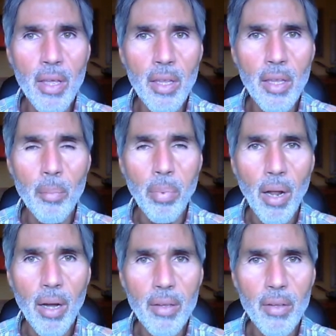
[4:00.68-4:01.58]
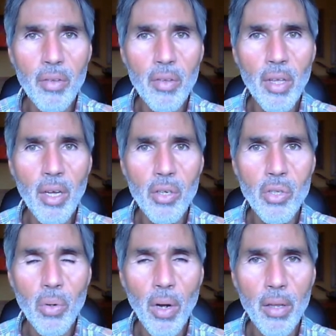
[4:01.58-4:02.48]
the the plants you know
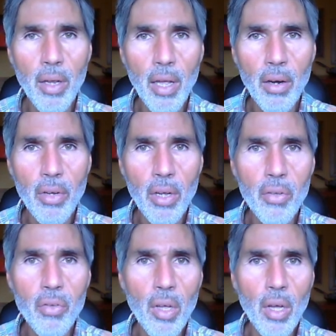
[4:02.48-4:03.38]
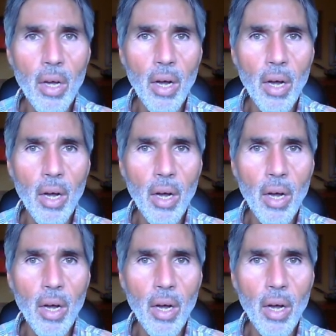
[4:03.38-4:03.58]
to other areas